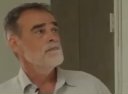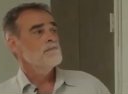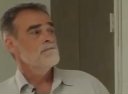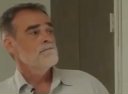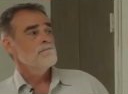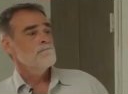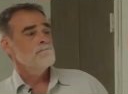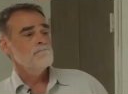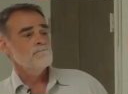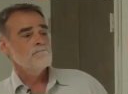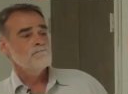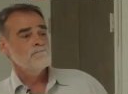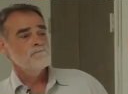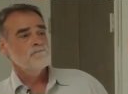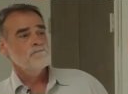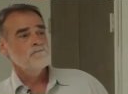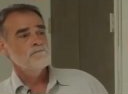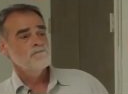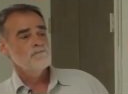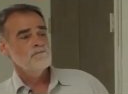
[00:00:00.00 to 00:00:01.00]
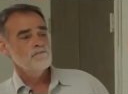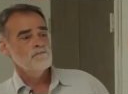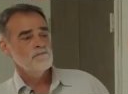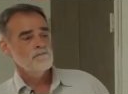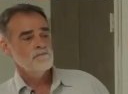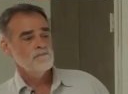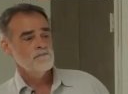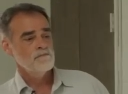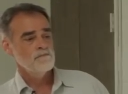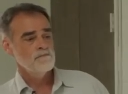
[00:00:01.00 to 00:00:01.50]

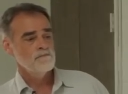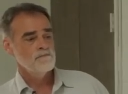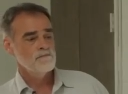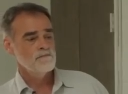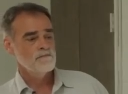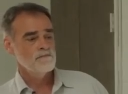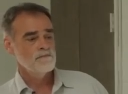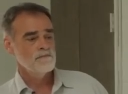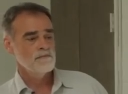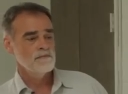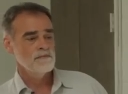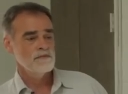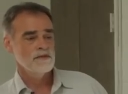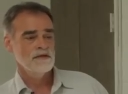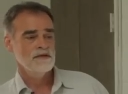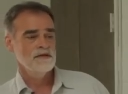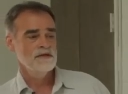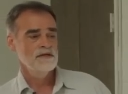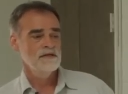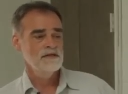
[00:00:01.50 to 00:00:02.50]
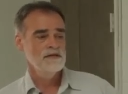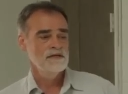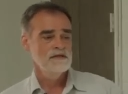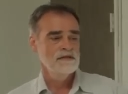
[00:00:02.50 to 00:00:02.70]
[no speech]